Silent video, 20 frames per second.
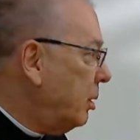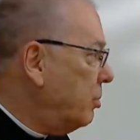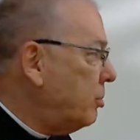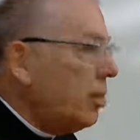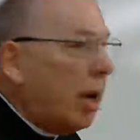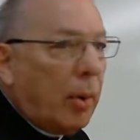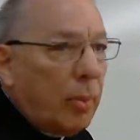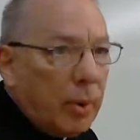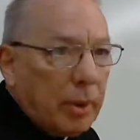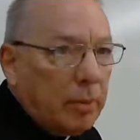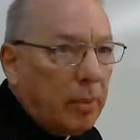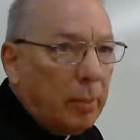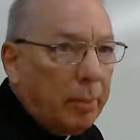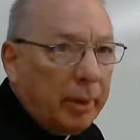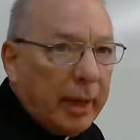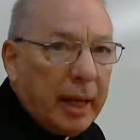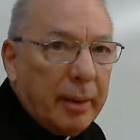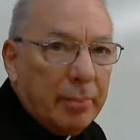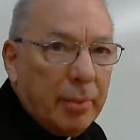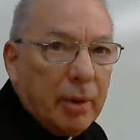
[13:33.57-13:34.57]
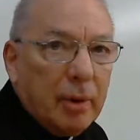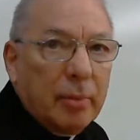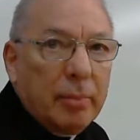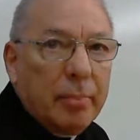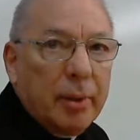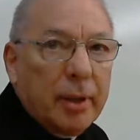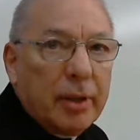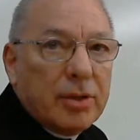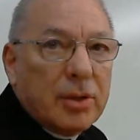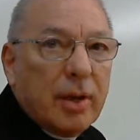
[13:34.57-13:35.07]
no one will blame you,
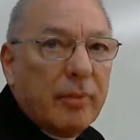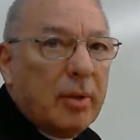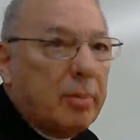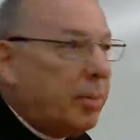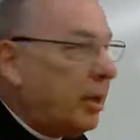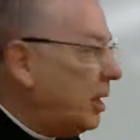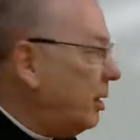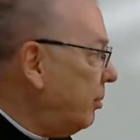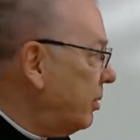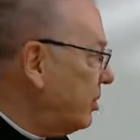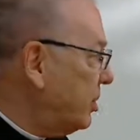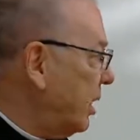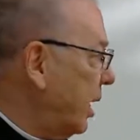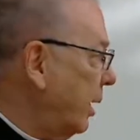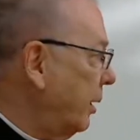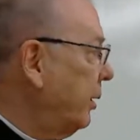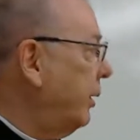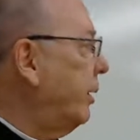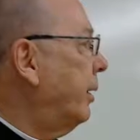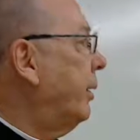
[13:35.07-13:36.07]
because everybody will say,